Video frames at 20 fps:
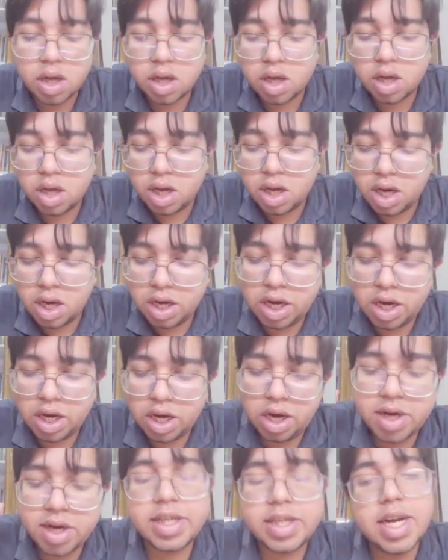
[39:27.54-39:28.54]
Did you
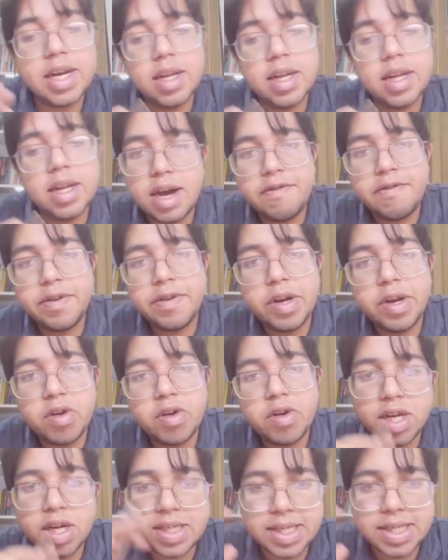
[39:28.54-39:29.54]
understand the graph? Did you
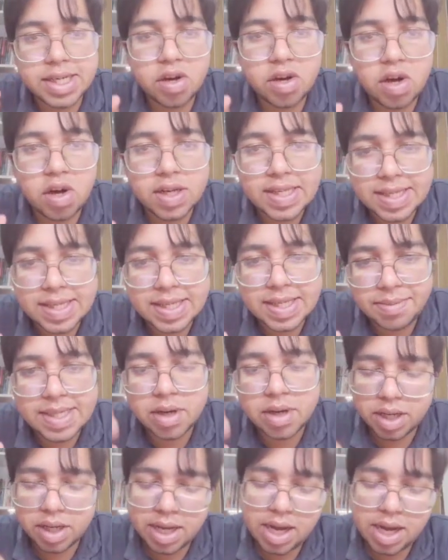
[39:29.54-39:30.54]
understand the concept?
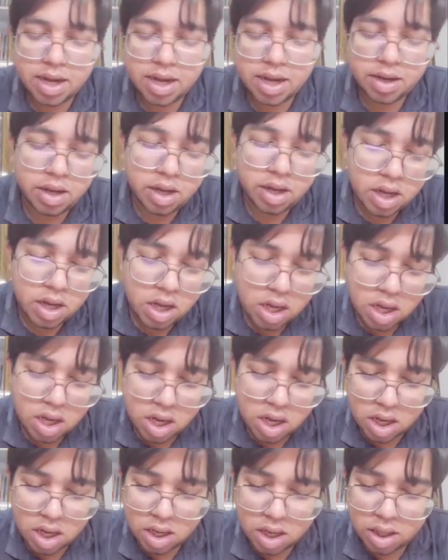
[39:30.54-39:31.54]
Yeah.
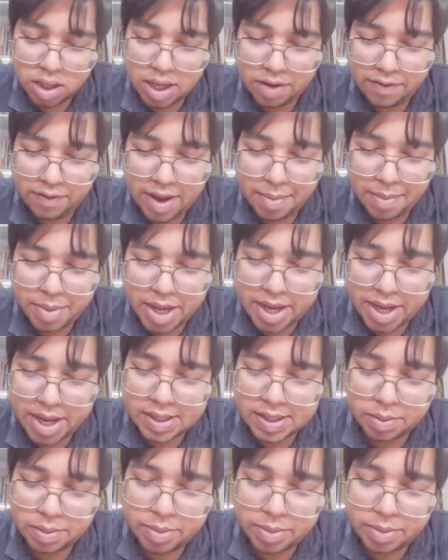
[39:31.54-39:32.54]
Then we have some
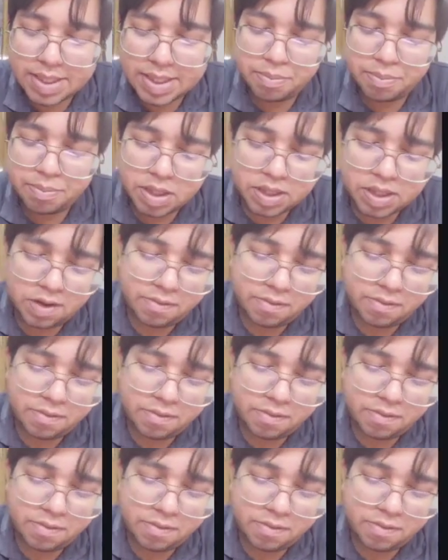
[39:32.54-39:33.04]
examples of